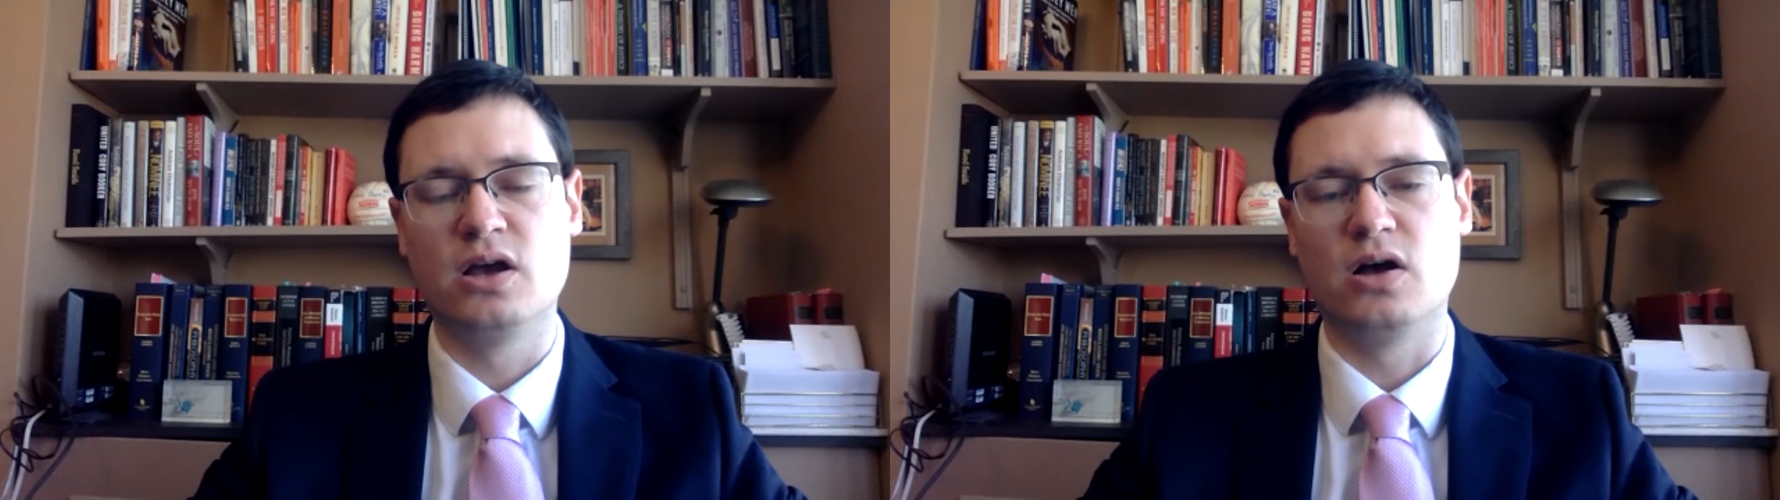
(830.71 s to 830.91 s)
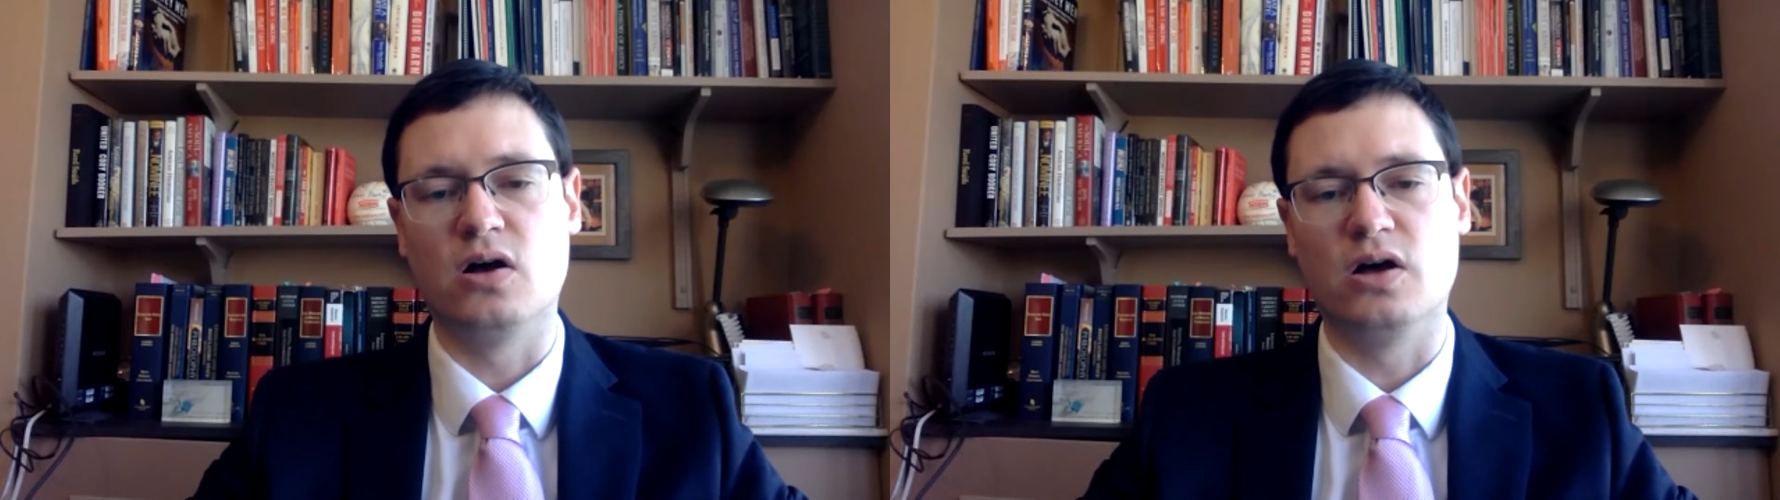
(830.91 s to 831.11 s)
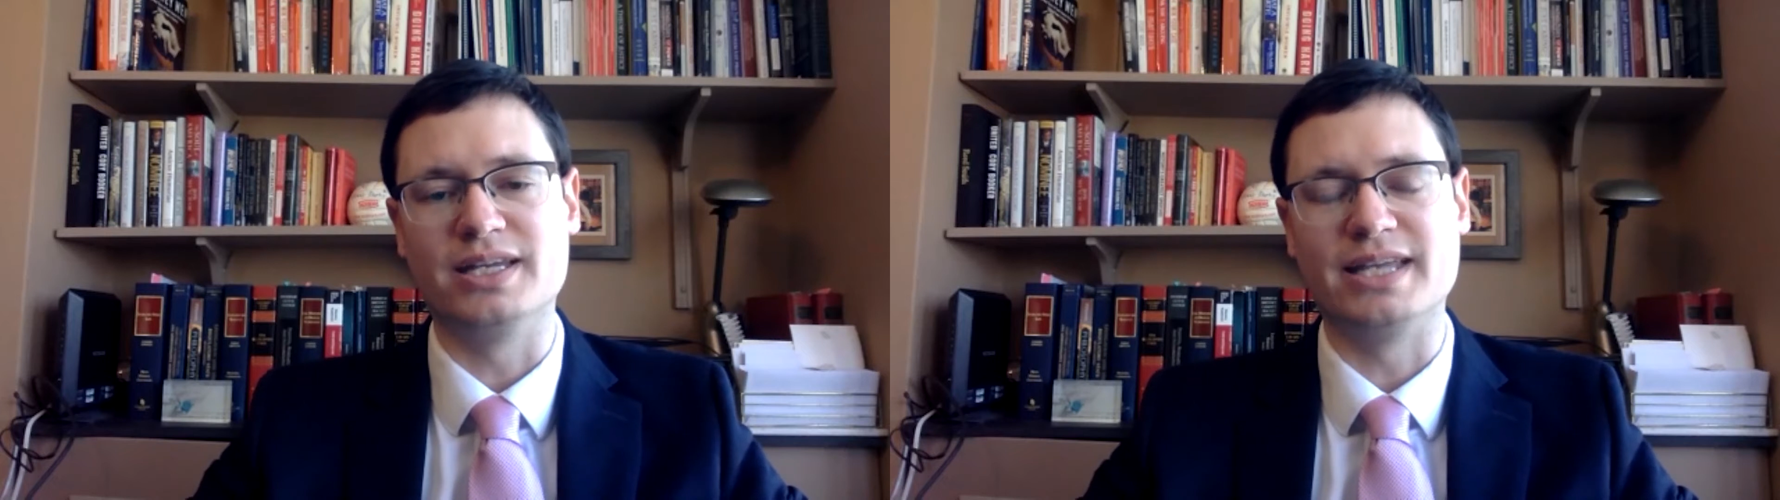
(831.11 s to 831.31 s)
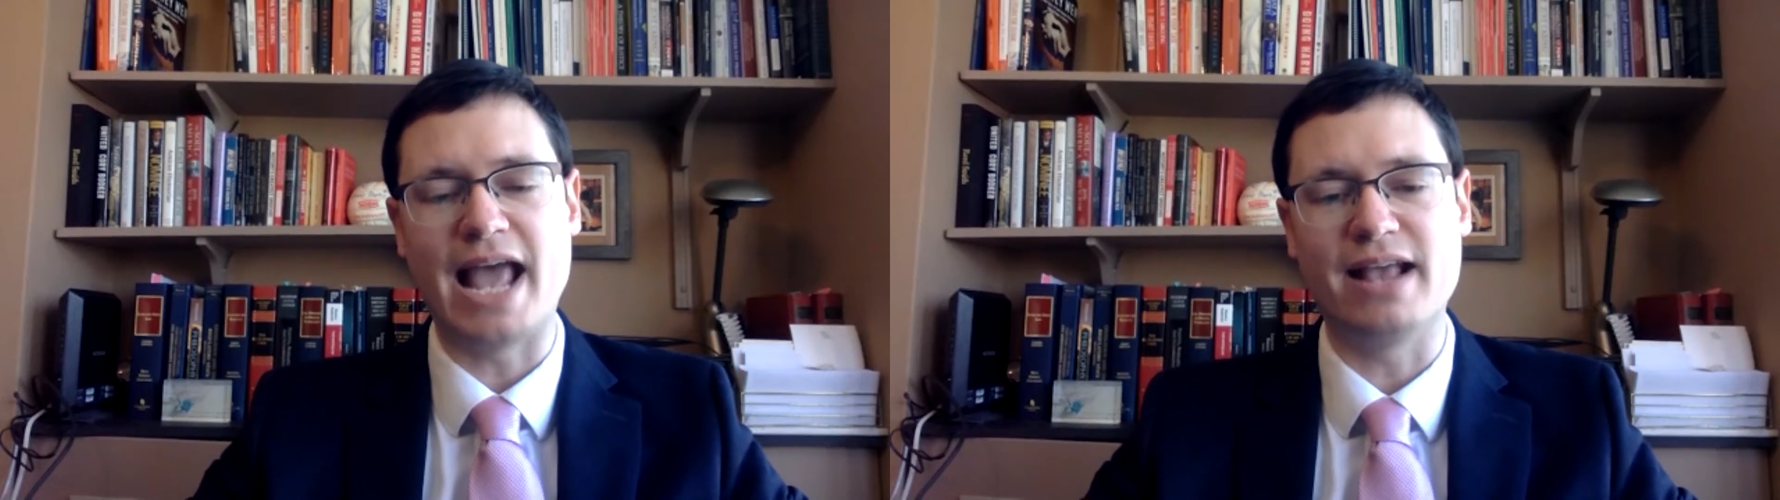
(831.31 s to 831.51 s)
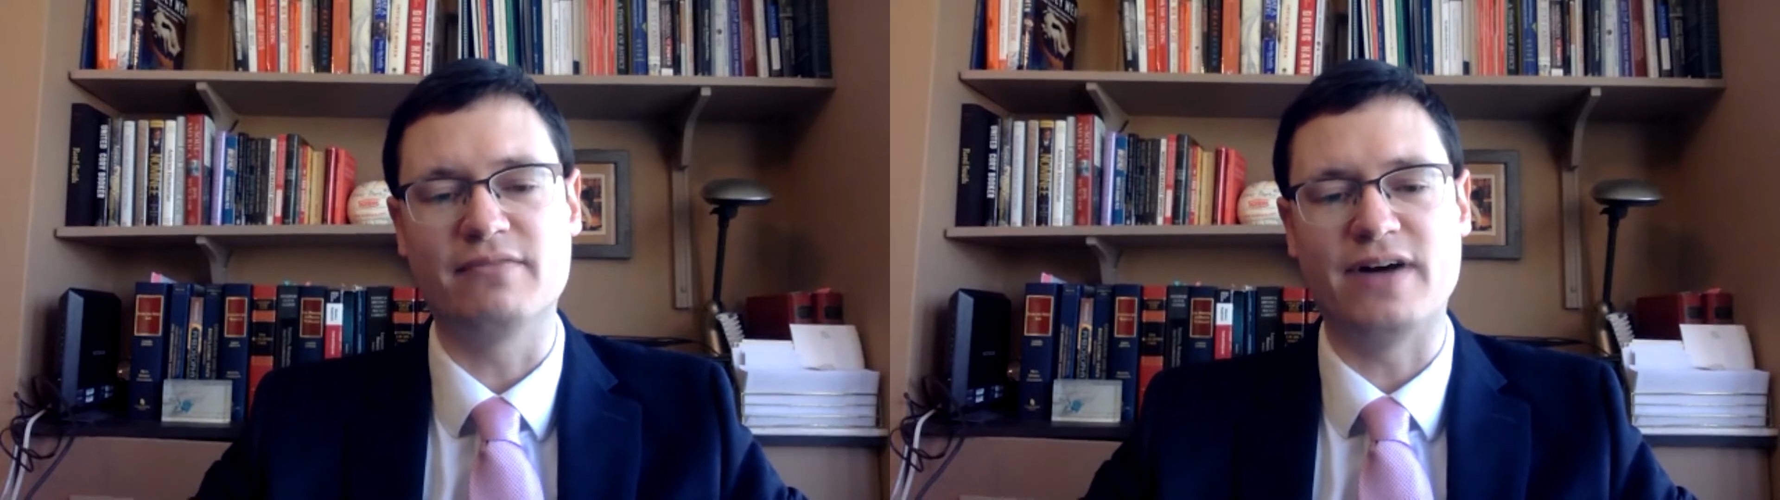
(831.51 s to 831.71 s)
on
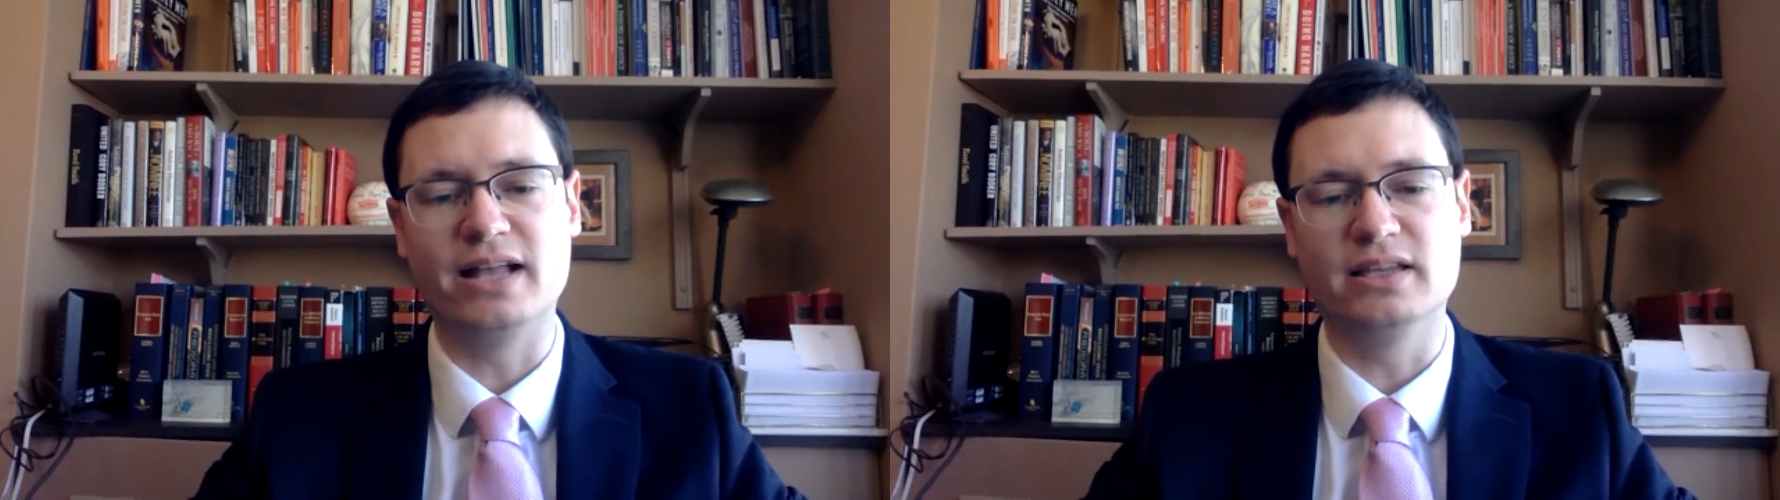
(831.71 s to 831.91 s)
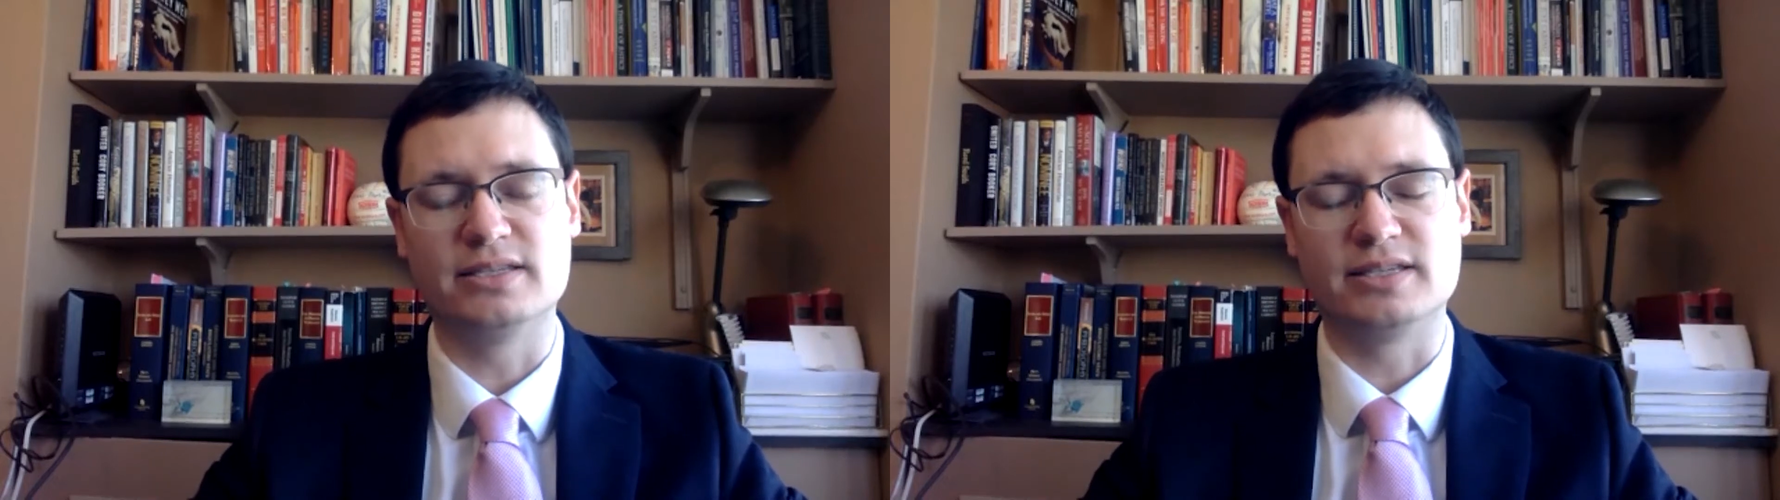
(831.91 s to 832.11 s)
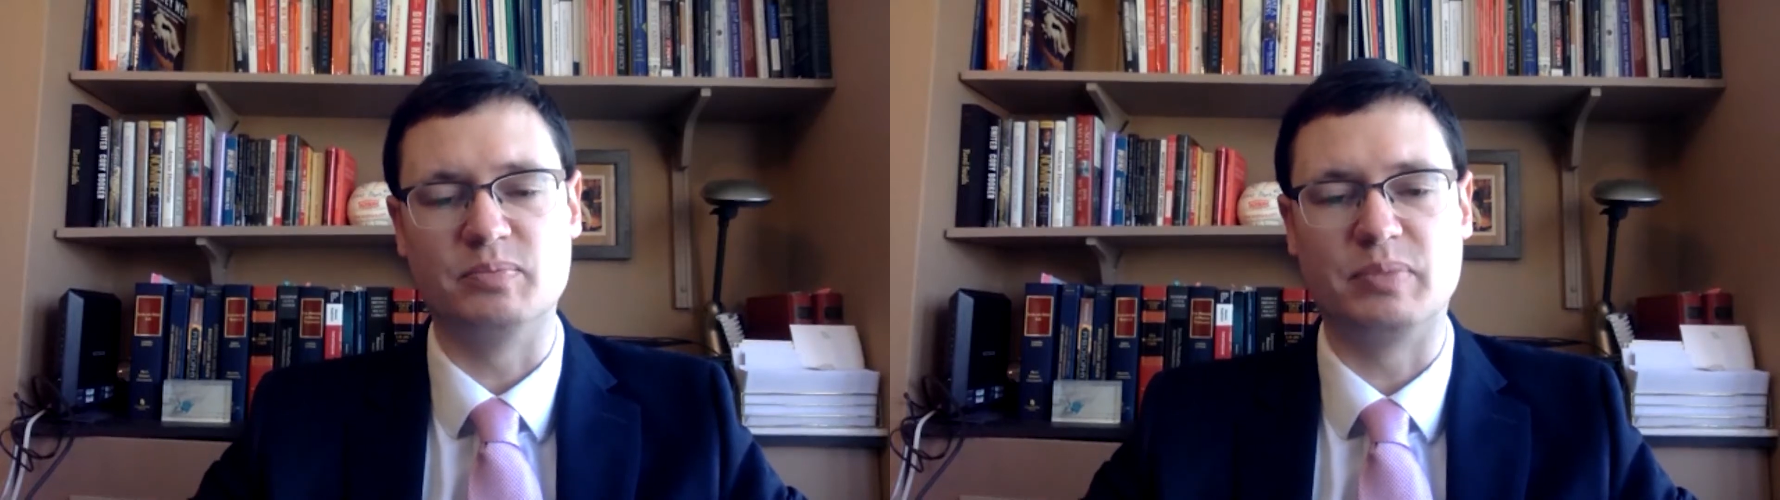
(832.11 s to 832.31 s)
gang violence and